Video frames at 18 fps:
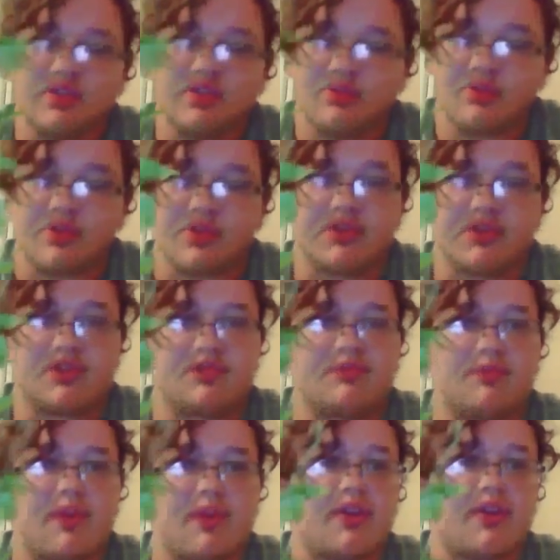produce
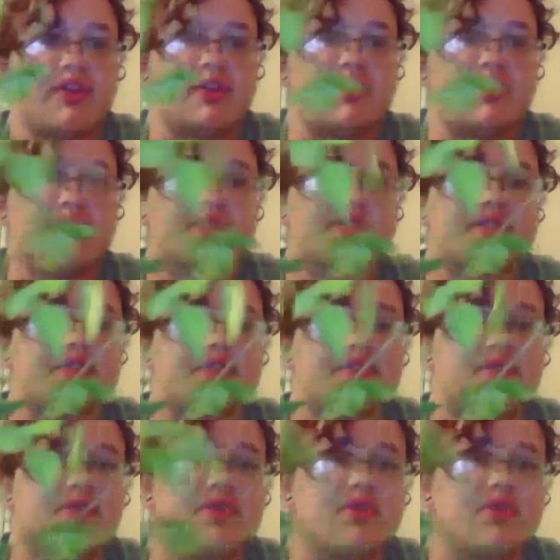berries,
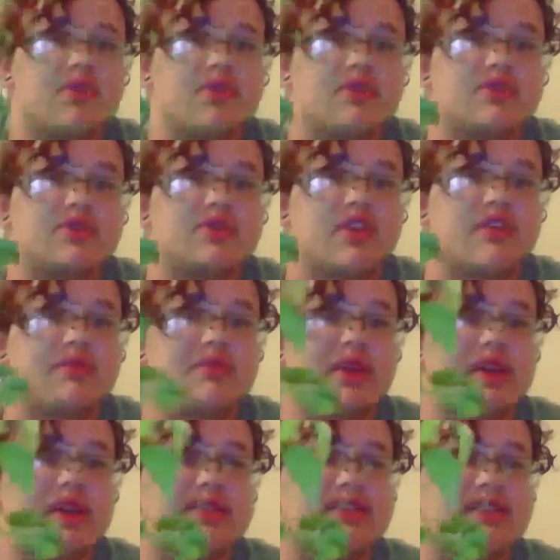or soft
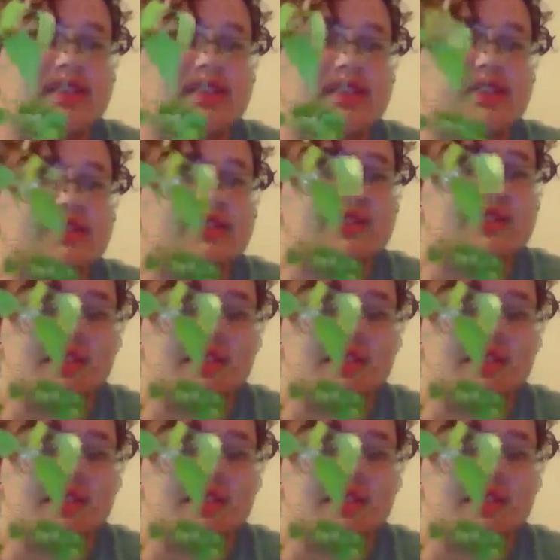mass at least,